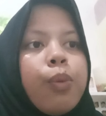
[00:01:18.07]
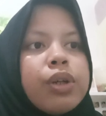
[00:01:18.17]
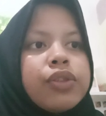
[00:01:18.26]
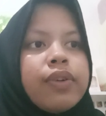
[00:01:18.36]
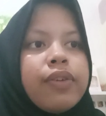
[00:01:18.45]

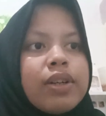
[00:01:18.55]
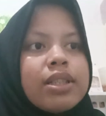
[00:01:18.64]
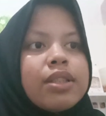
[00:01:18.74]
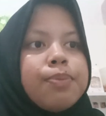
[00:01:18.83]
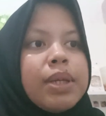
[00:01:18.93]
which
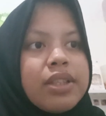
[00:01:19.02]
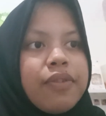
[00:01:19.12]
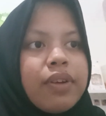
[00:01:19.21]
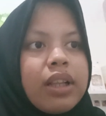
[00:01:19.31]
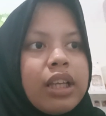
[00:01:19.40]
refers
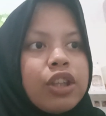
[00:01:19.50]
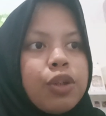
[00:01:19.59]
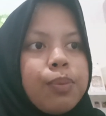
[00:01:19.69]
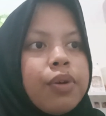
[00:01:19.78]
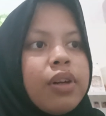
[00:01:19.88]
specifically
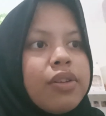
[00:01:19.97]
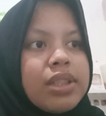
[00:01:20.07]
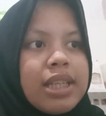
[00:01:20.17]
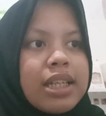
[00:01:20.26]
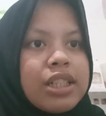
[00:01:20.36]
to
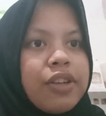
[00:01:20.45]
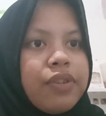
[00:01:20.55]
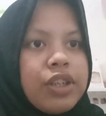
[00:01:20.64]
pronunciation